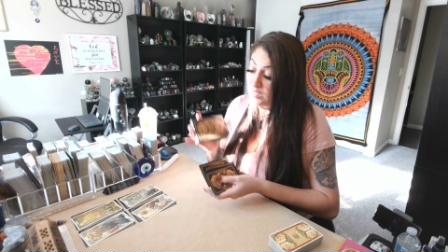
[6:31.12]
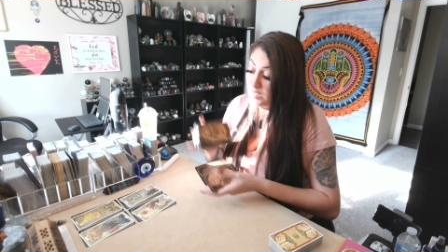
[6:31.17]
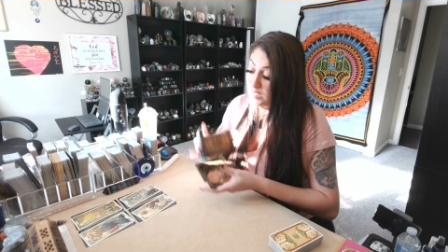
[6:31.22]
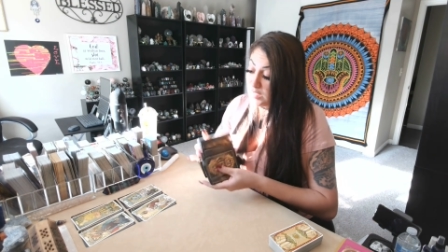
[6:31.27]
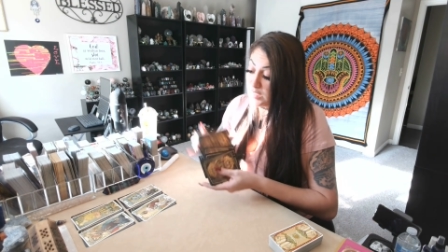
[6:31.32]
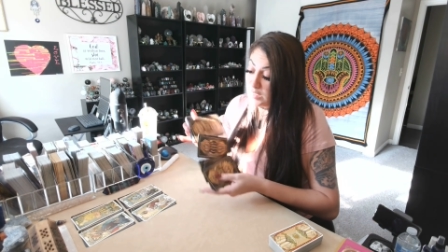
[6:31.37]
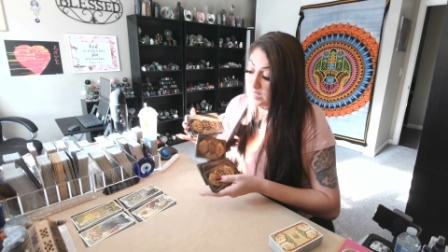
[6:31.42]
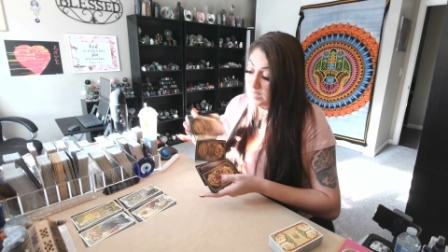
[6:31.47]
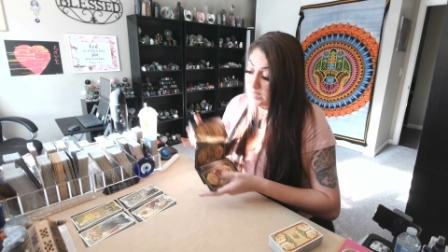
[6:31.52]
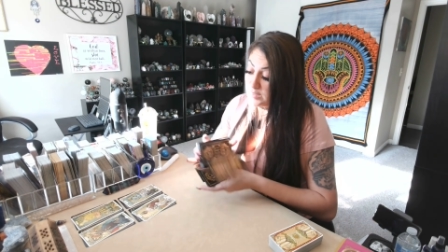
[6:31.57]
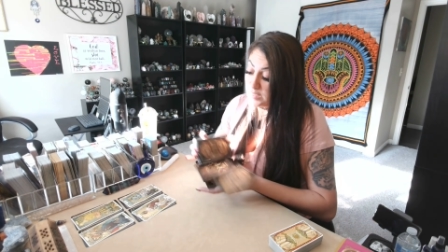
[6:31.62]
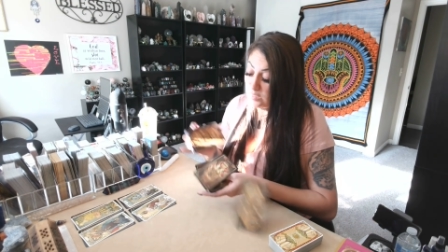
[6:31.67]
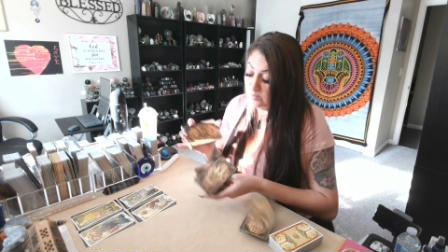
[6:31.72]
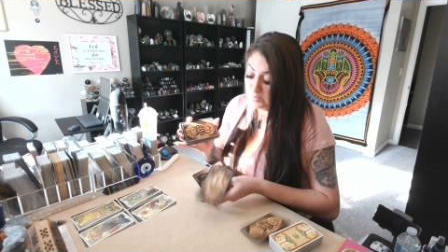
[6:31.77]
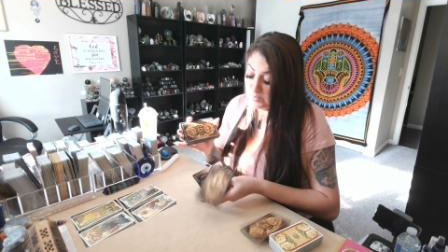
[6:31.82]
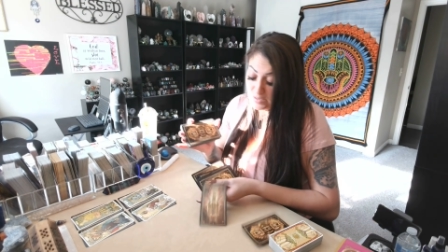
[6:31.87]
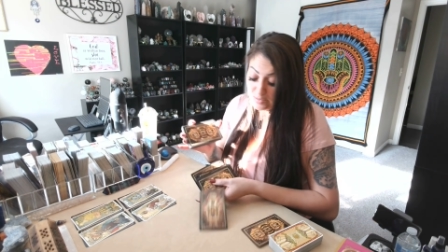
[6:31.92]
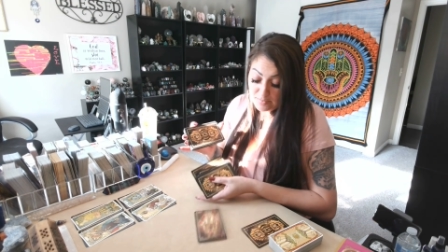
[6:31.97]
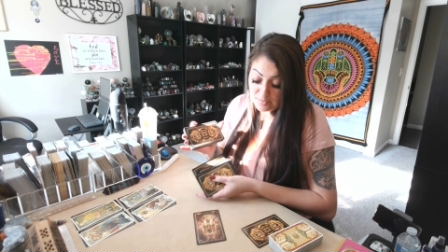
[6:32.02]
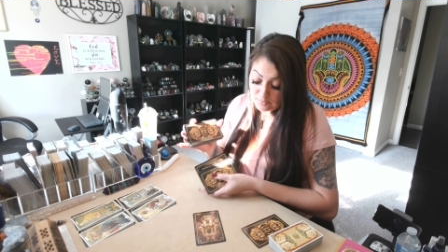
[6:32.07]
Tell
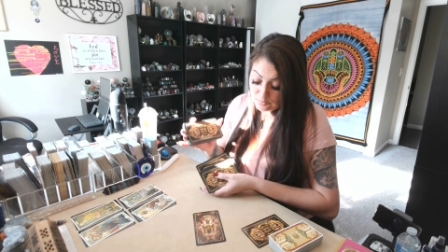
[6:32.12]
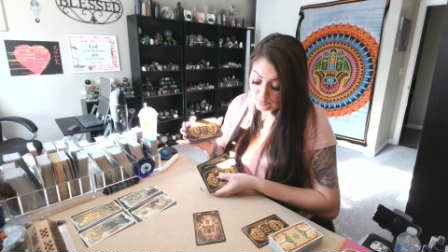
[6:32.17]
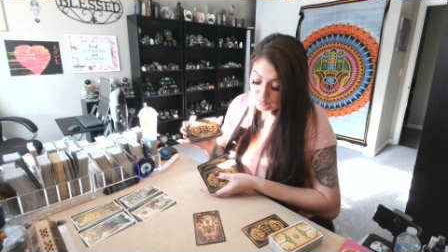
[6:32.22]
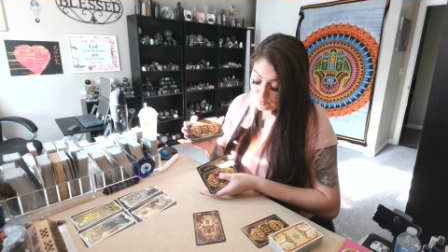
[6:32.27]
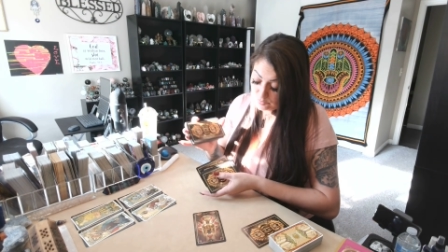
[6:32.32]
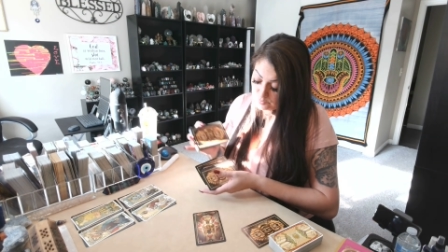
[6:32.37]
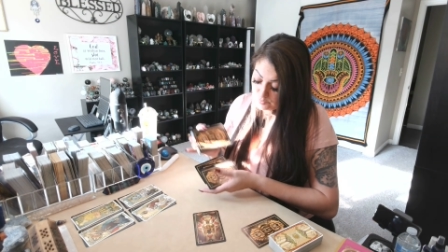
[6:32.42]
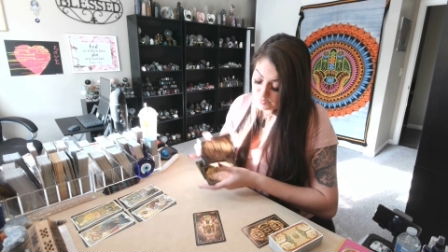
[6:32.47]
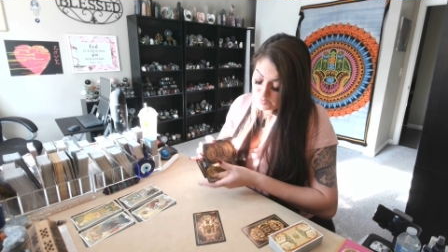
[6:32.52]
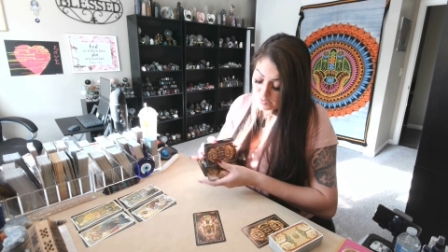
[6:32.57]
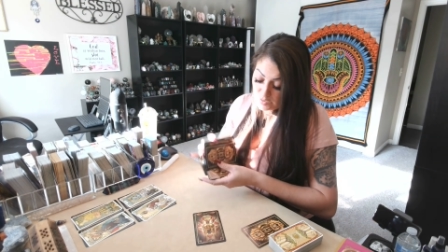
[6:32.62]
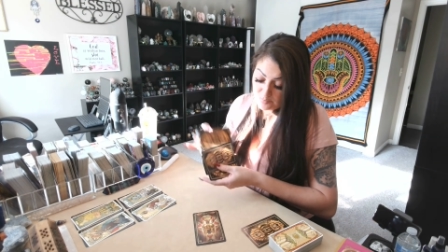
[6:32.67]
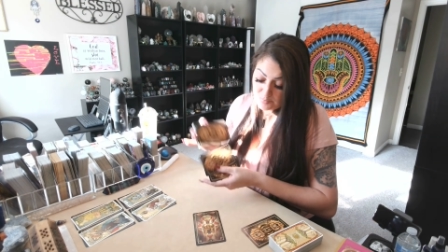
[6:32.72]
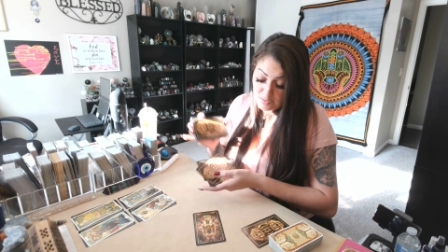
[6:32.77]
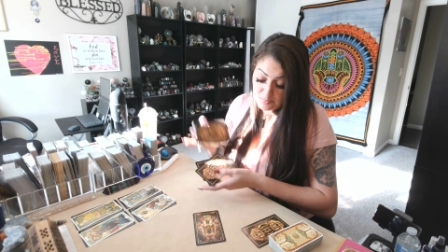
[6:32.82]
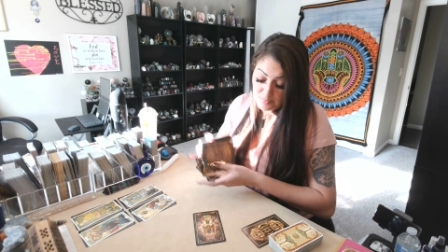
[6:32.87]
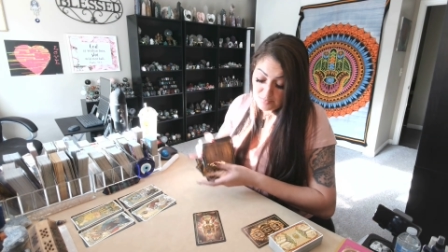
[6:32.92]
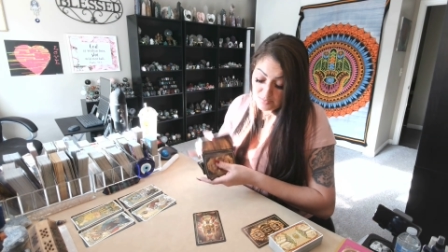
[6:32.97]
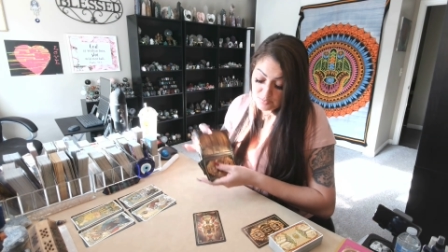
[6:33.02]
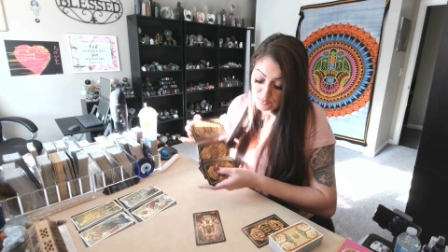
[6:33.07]
me about, ooh, tell me
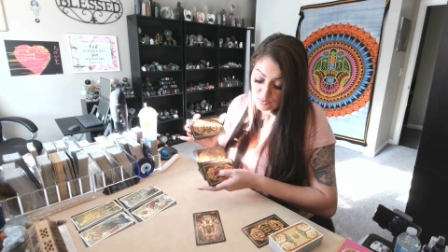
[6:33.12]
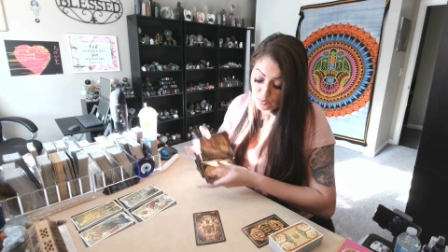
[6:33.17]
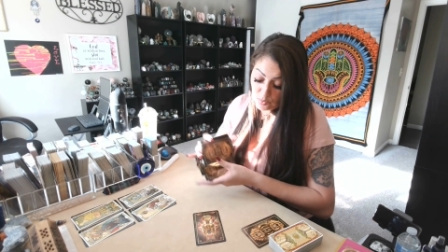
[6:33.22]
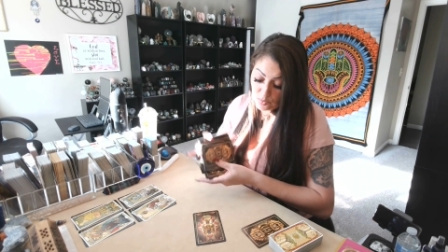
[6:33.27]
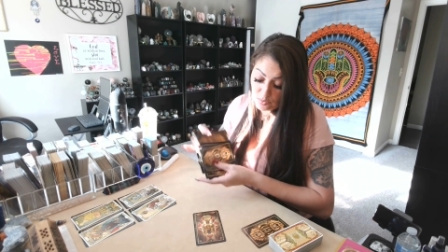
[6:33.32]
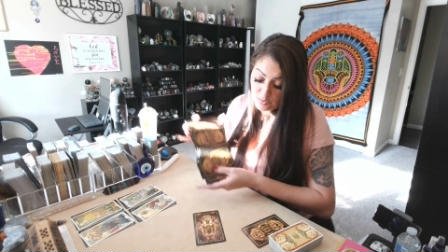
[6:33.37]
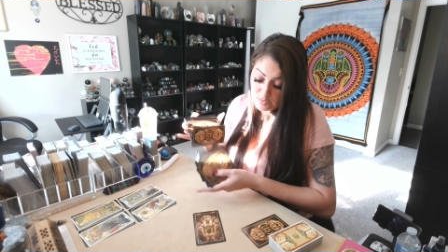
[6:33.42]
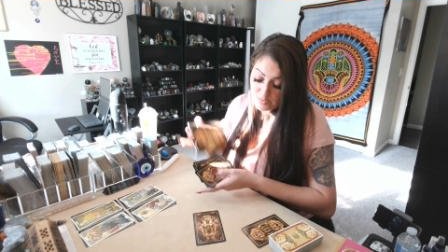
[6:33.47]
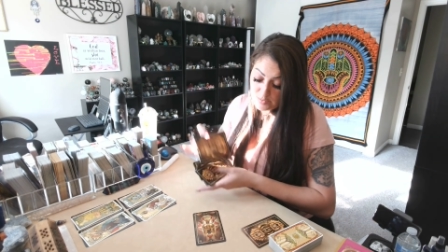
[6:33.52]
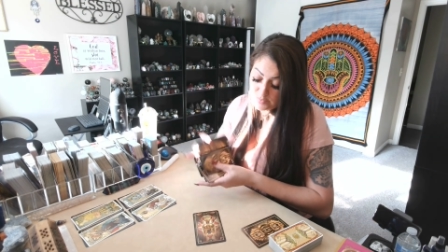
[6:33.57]
about Taurus,